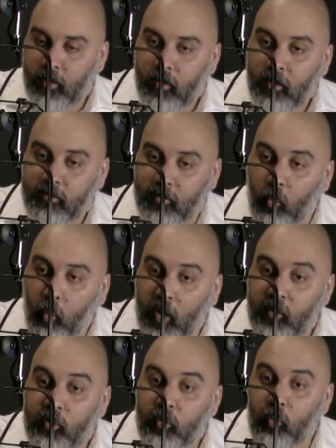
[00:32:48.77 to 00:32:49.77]
So
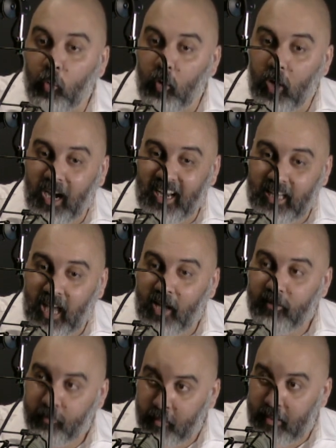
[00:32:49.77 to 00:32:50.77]
what do a lot
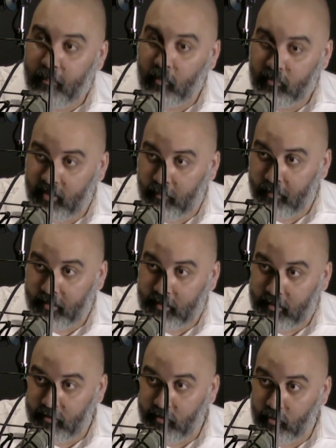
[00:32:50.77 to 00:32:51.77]
of people typically
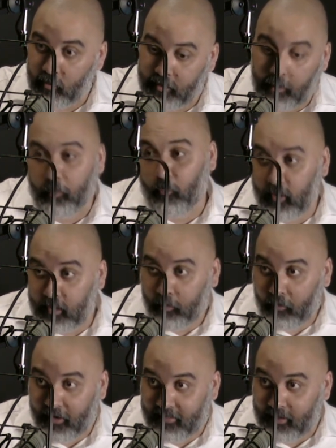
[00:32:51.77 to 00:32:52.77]
do? They bring the
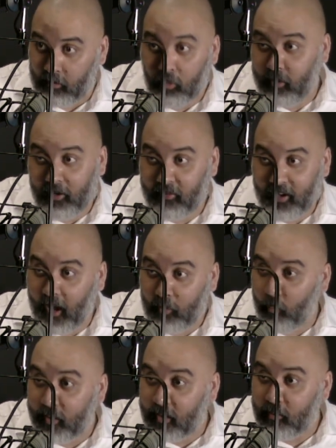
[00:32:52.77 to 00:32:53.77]
price down. Okay, I don't
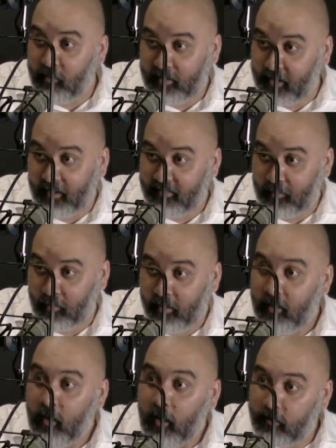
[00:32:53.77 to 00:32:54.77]
want to lose a customer,
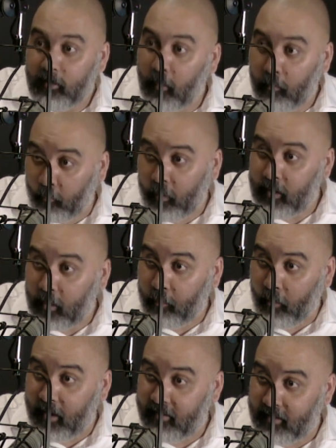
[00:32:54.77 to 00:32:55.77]
so they bring the
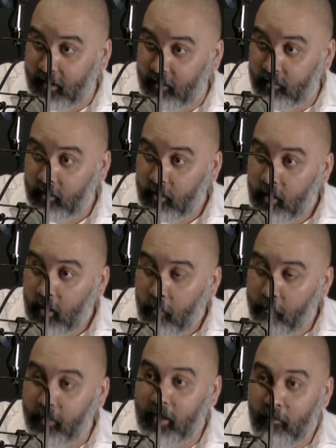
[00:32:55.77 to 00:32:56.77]
price down.
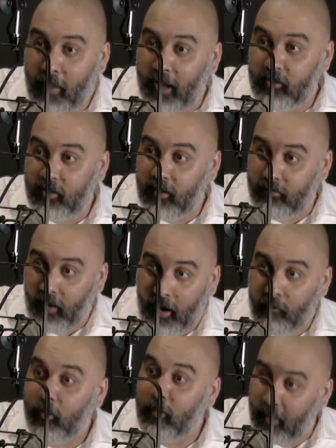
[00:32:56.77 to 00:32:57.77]
But imagine if
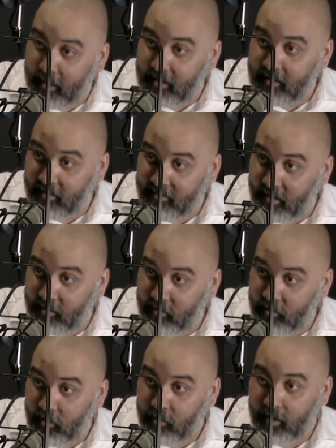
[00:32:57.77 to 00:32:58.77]
everybody does that to
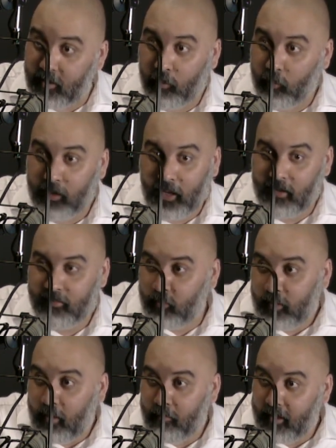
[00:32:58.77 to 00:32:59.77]
you, then you realize you're
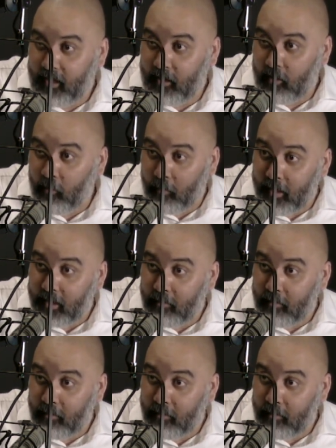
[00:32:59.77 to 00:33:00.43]
not making no money